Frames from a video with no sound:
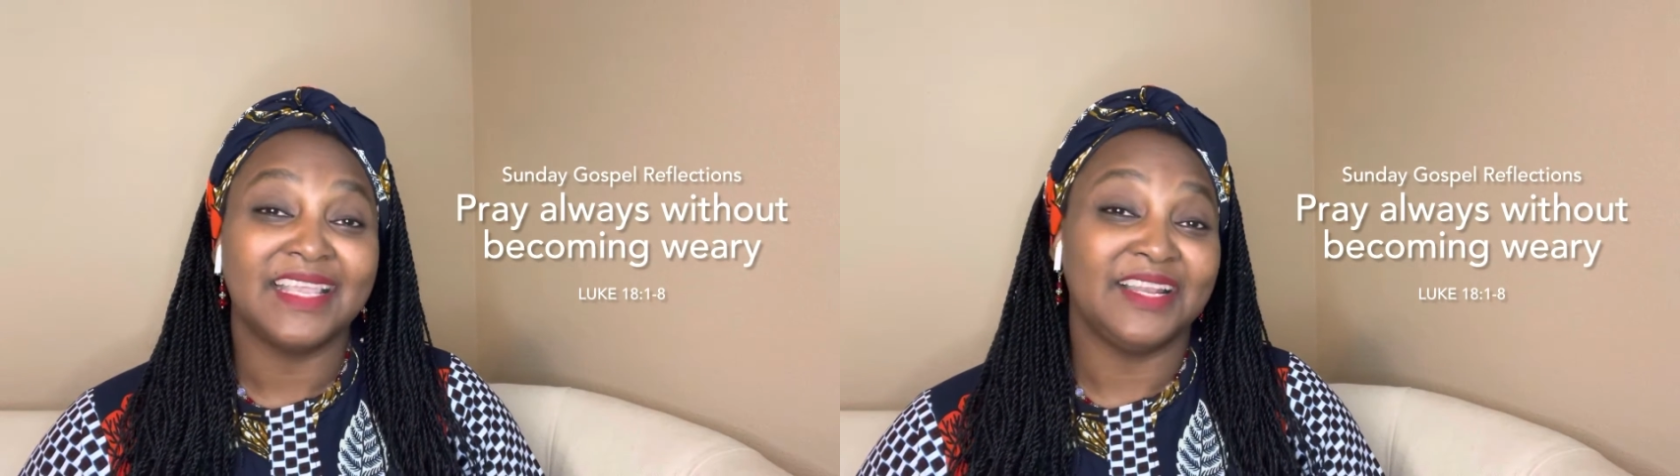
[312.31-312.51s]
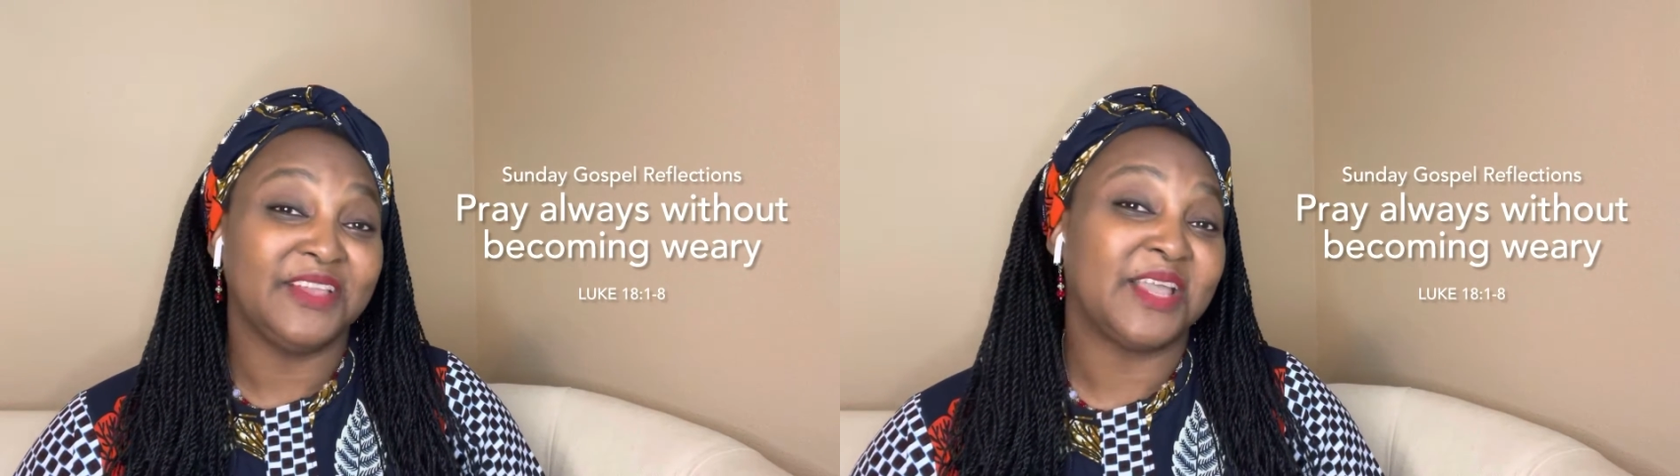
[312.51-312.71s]

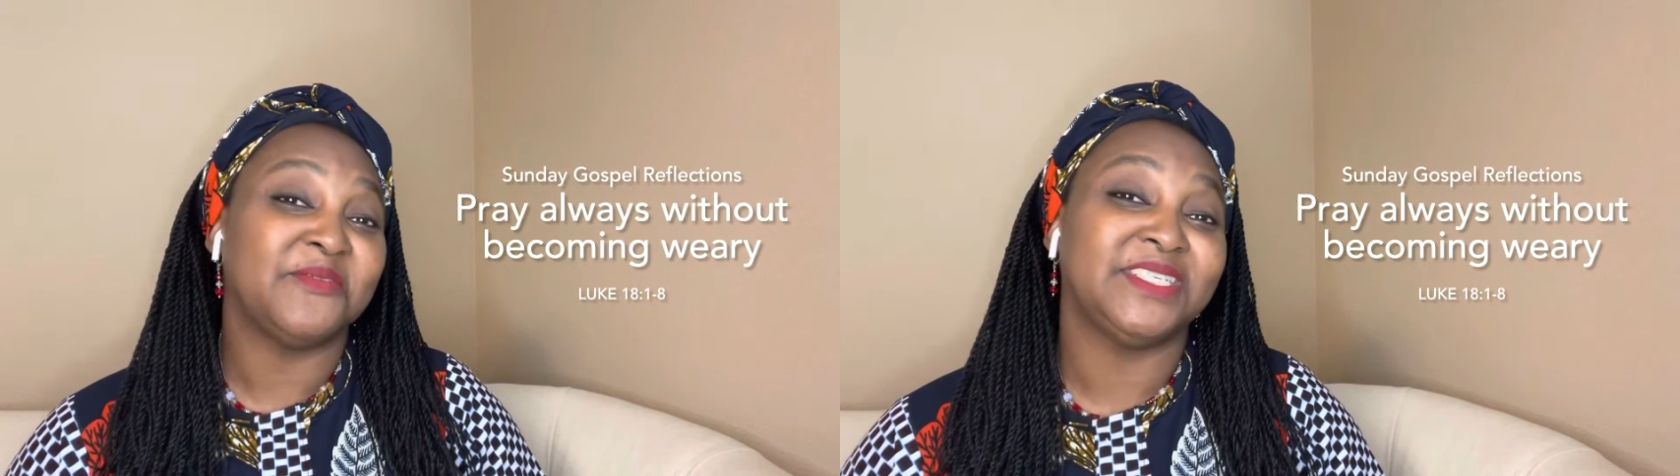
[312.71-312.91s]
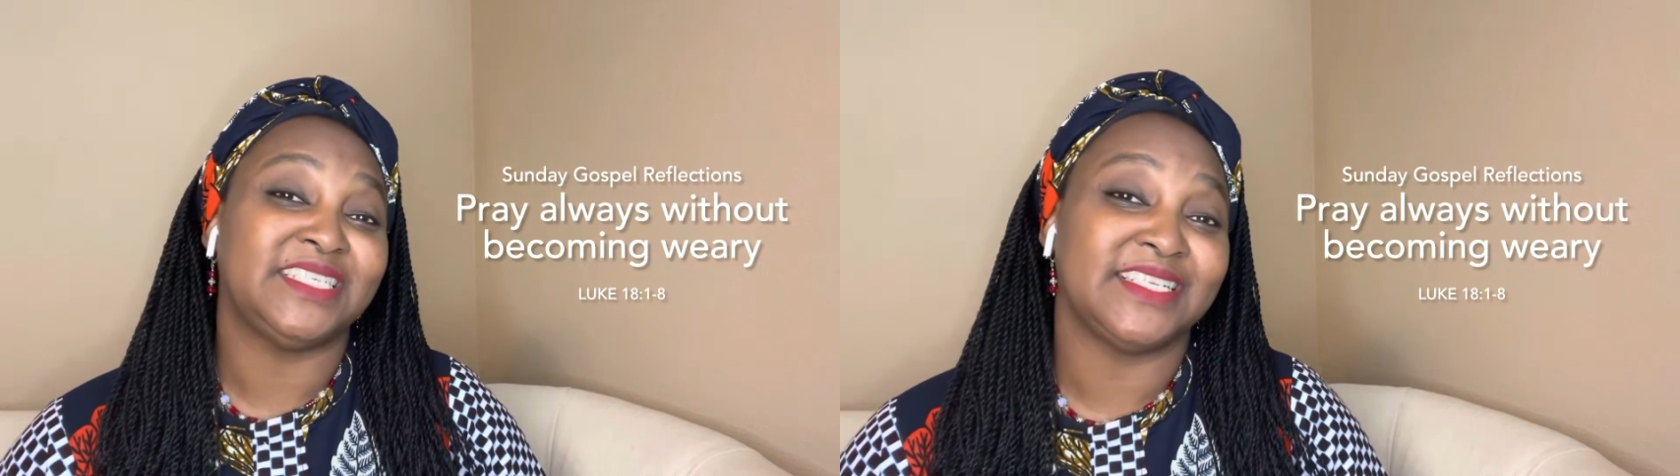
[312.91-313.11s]
Look at
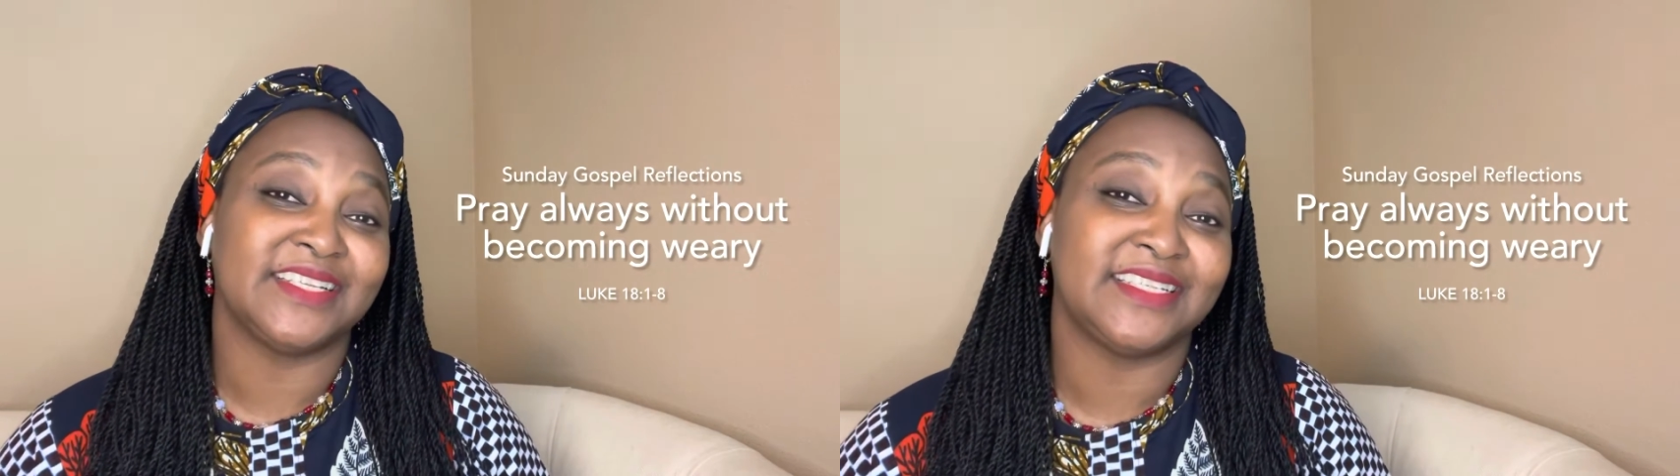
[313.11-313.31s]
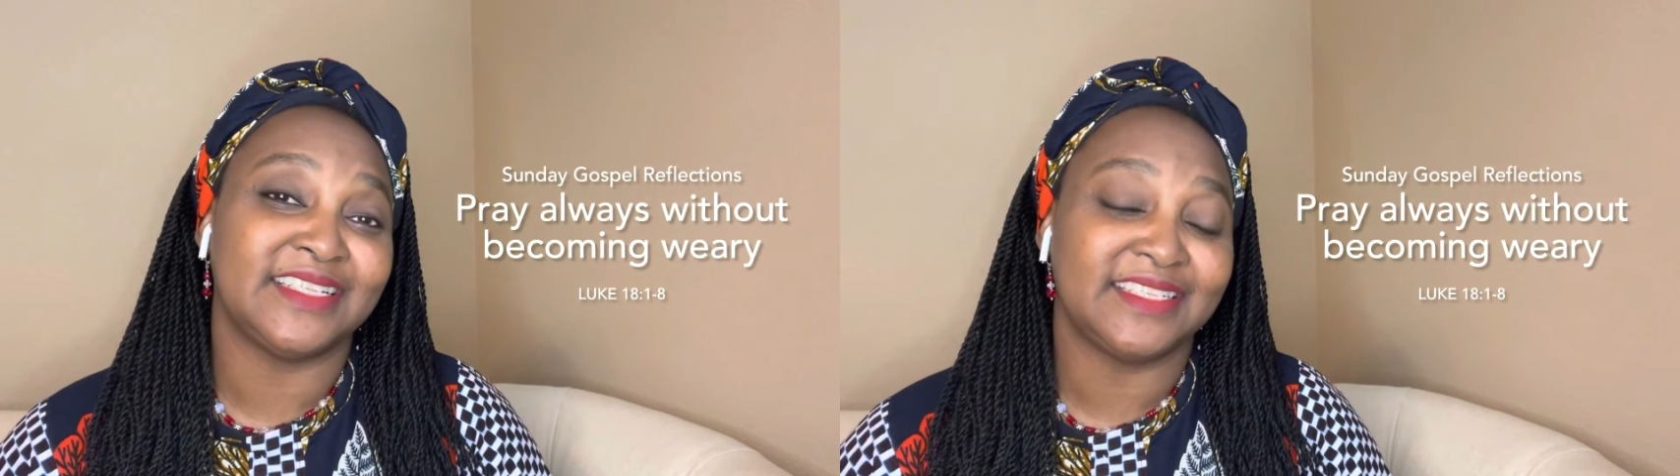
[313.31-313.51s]
what
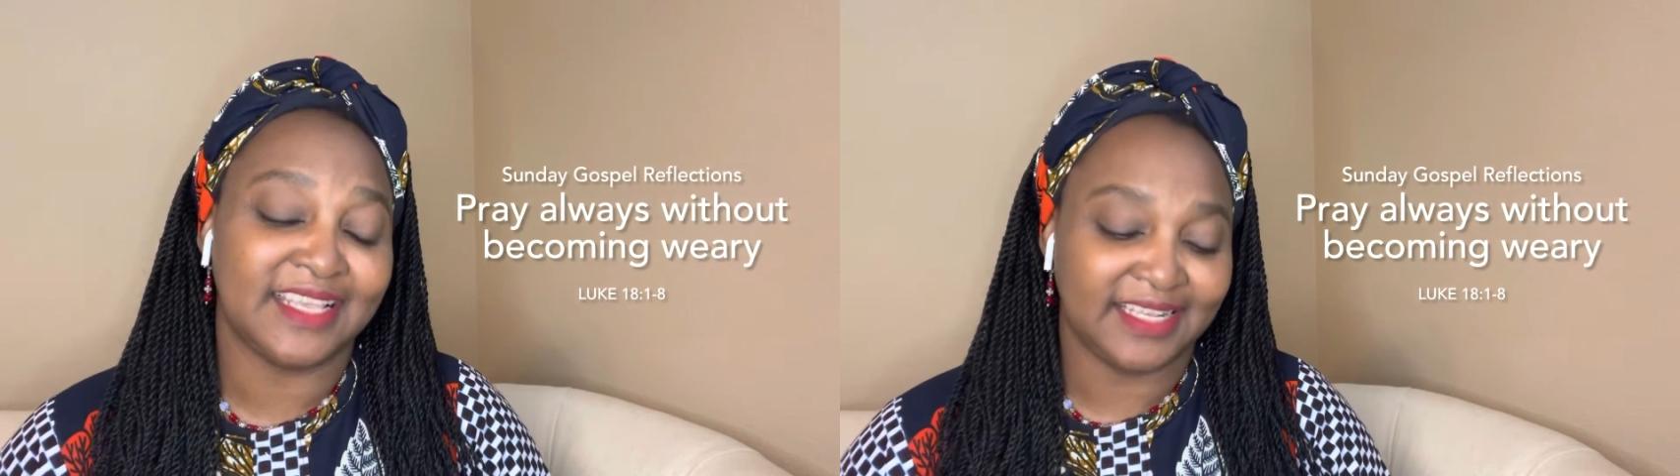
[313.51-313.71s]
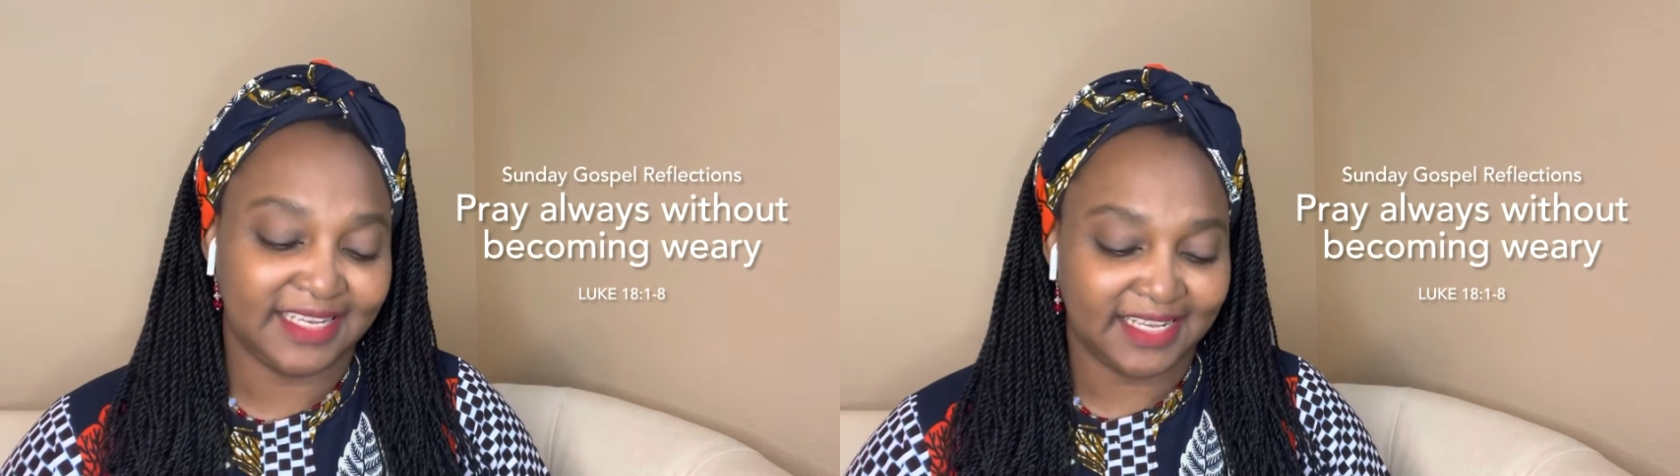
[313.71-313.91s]
Jesus is
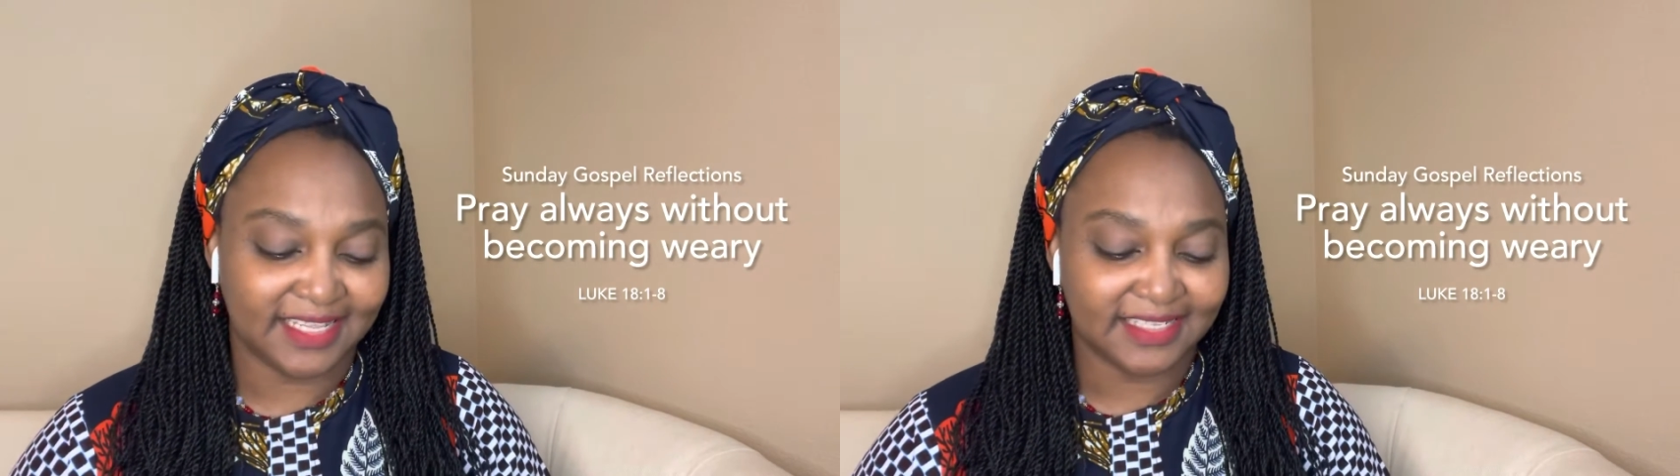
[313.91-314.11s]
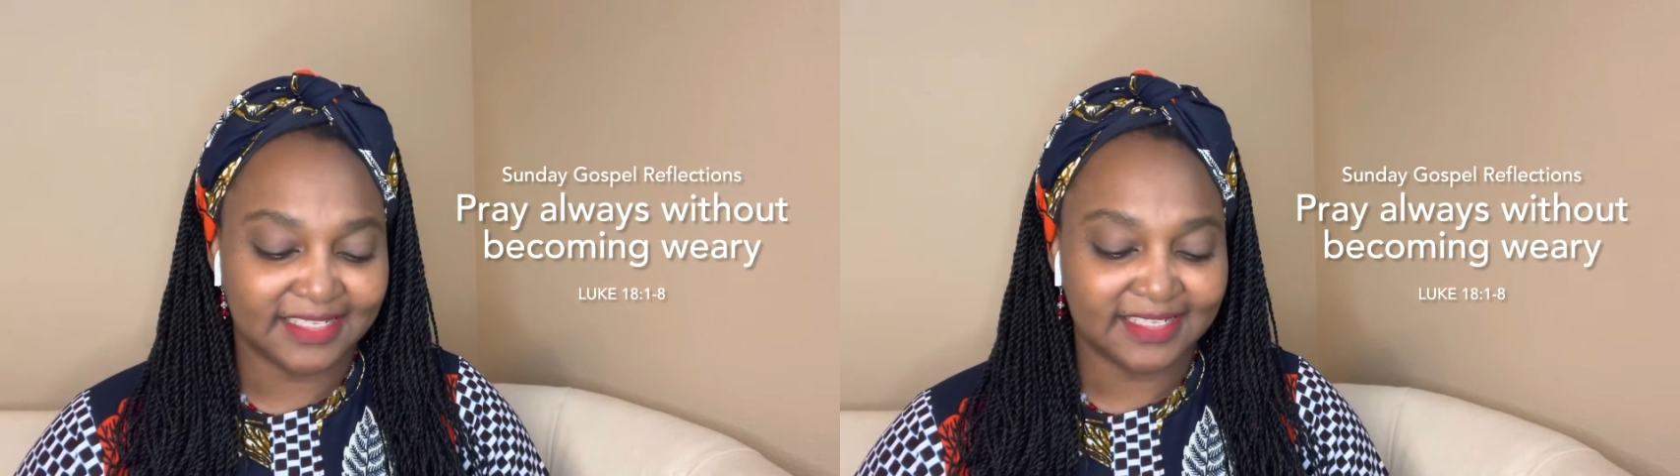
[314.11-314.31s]
telling
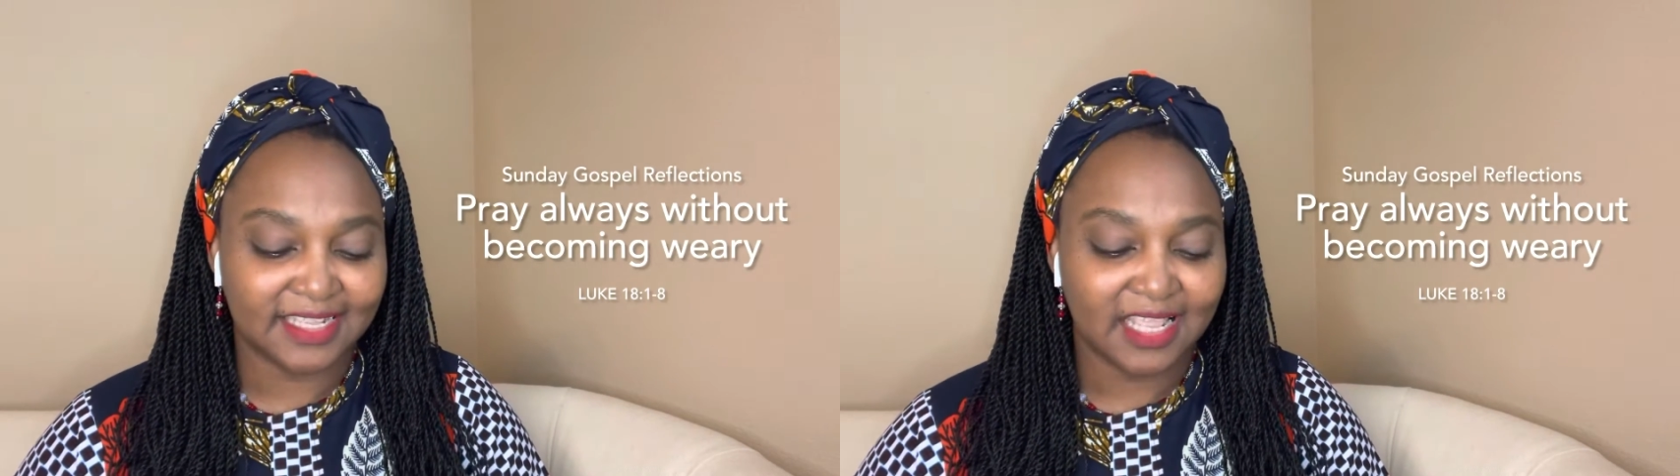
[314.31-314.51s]
us.